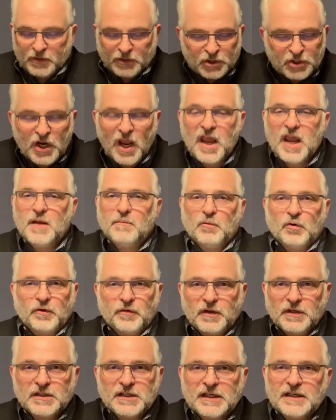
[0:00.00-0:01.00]
shame or
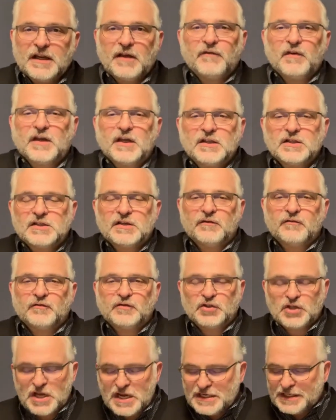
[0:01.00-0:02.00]
the significance
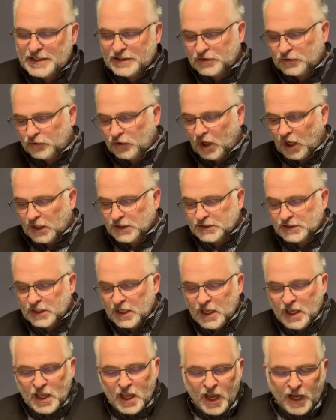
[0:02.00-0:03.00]
of Jesus' cross,
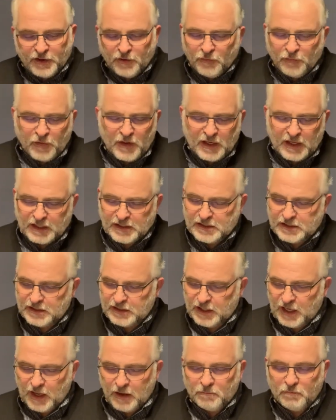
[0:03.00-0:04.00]
I don't think
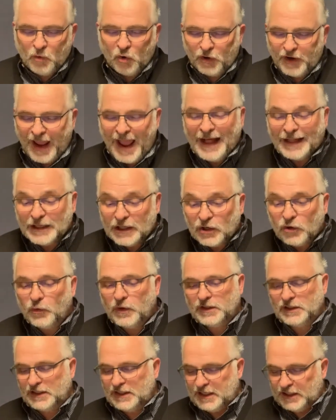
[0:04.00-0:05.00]
it's more
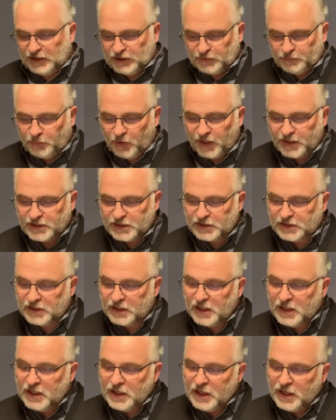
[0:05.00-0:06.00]
eloquently expressed
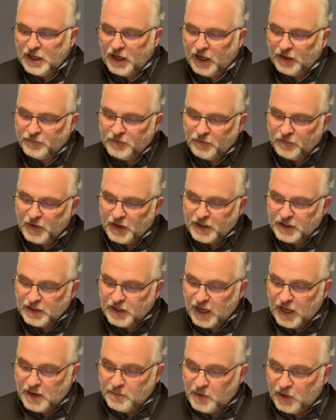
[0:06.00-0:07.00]
other
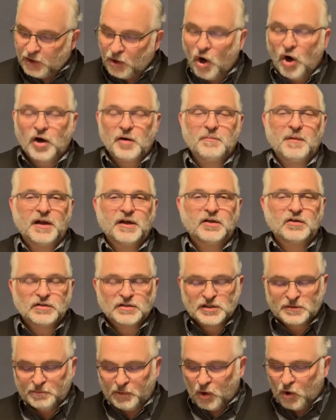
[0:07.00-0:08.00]
than Amy
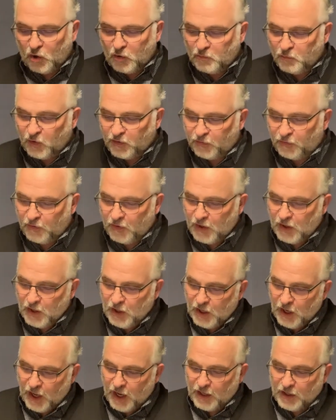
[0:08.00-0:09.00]
Carmichael's poem
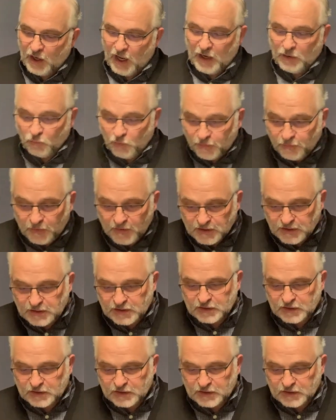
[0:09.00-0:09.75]
with